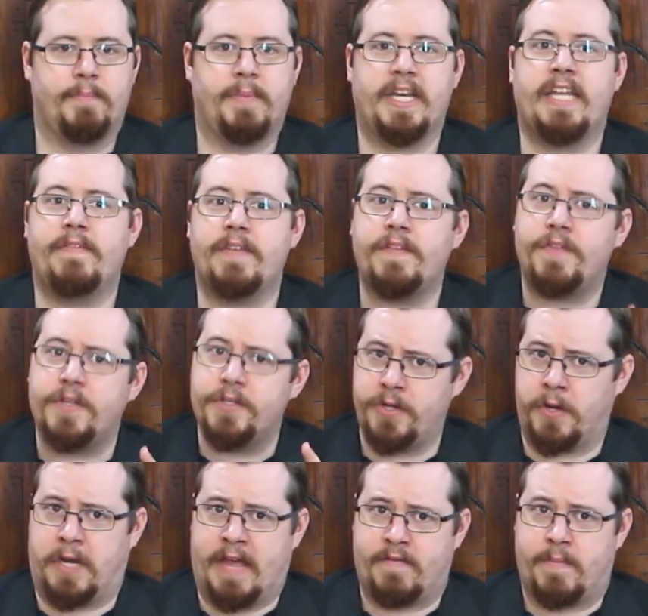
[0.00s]
But even if you
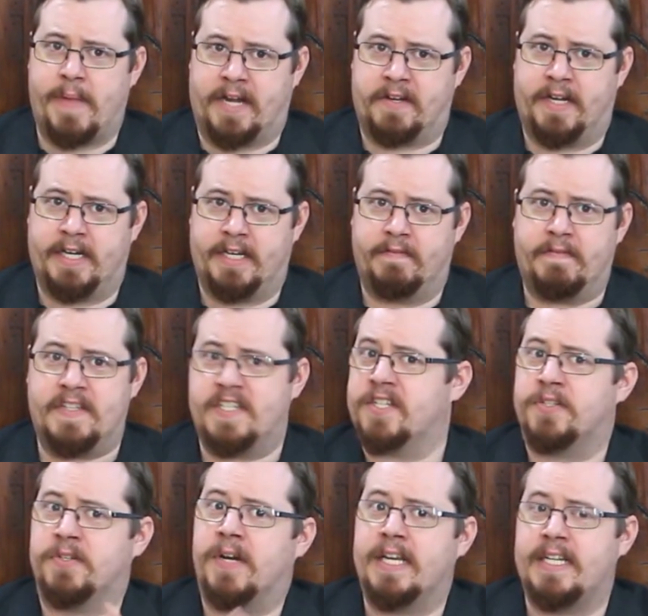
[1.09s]
don't have a background in
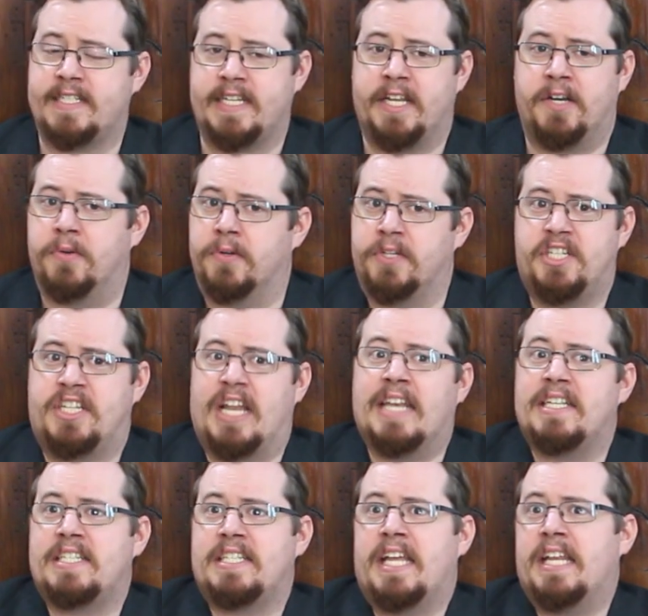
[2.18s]
physics or understand it or just
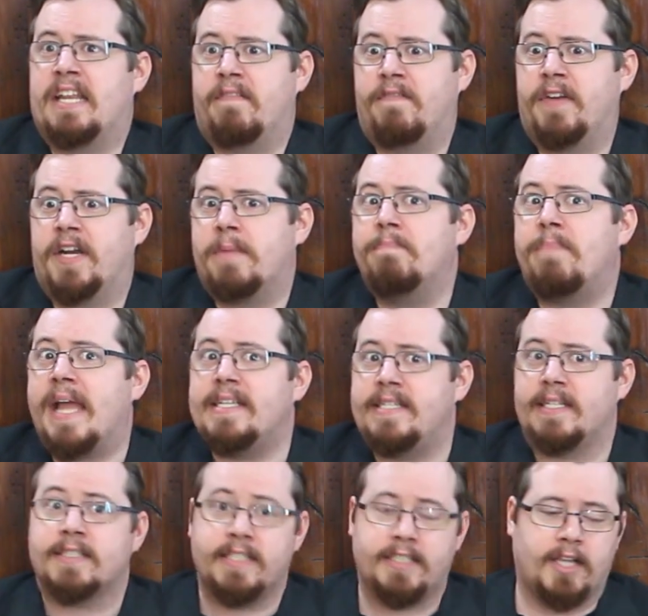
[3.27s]
understand it very
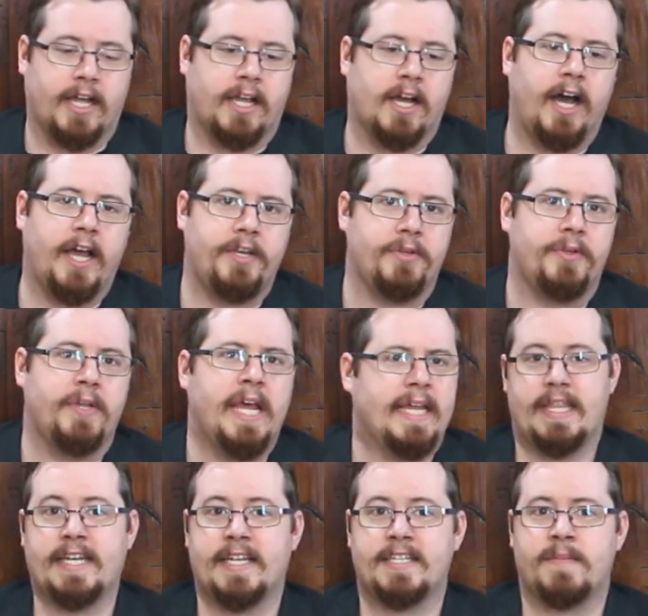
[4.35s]
basically like I do,
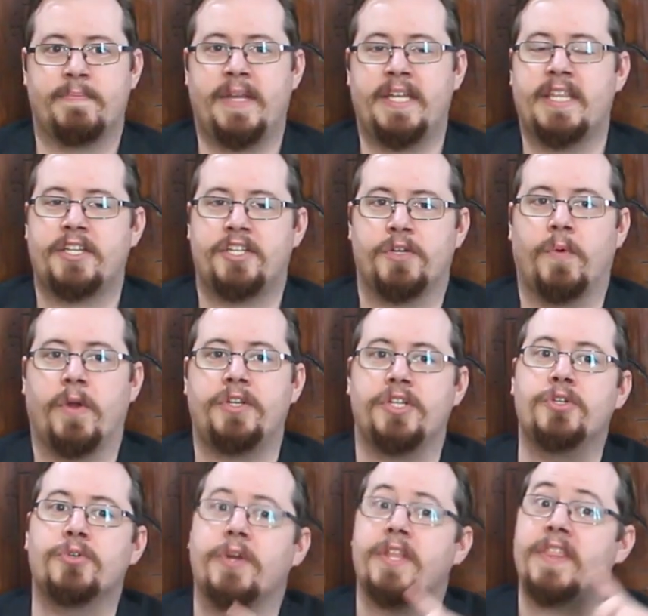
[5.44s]
that doesn't mean that you won't
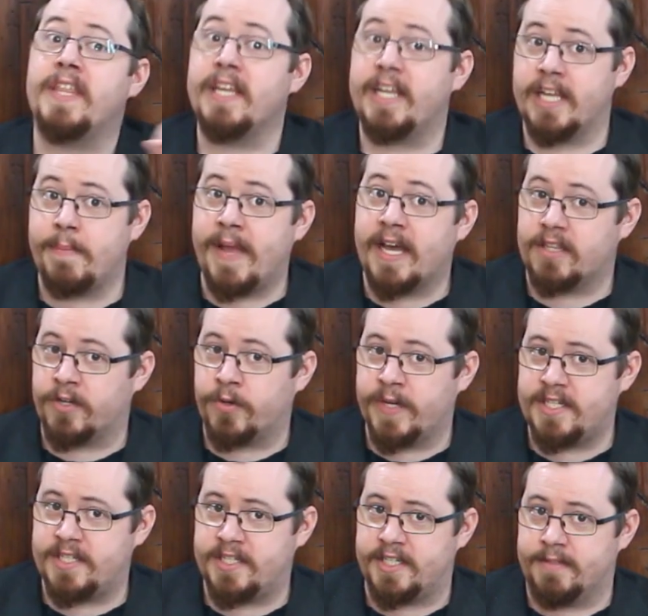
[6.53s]
enjoy thinking about the
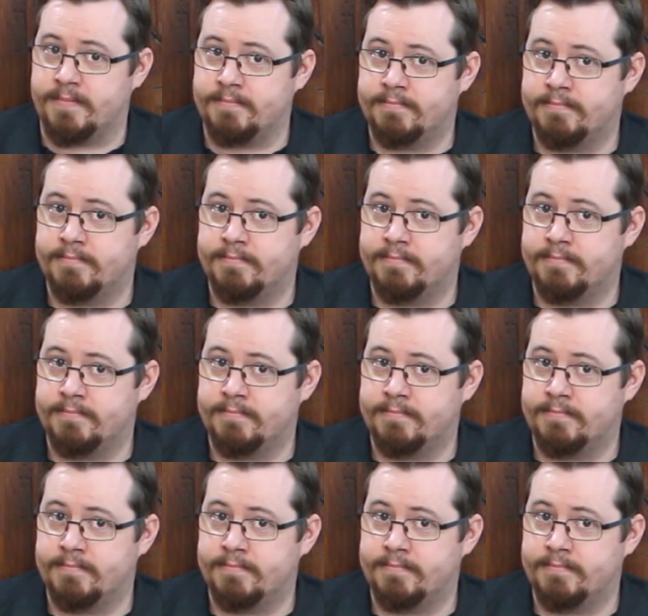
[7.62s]
question.